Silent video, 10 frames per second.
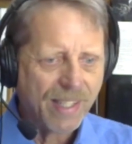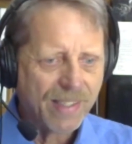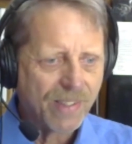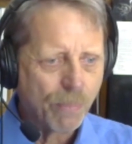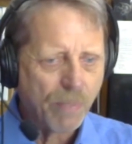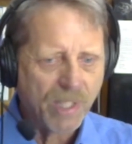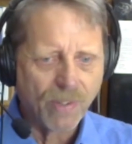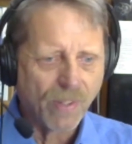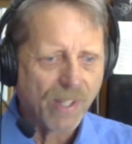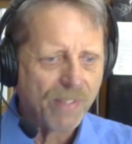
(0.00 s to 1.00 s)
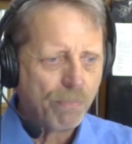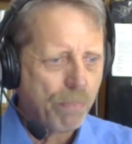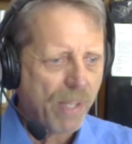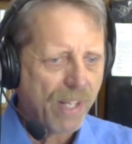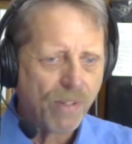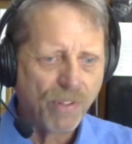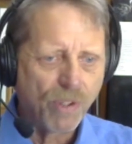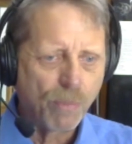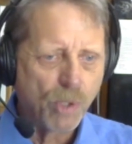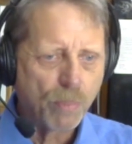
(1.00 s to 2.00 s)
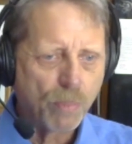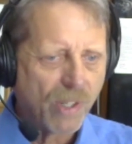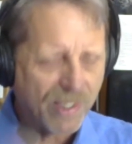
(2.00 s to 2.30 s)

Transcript: It doesn't make your life better for the most part.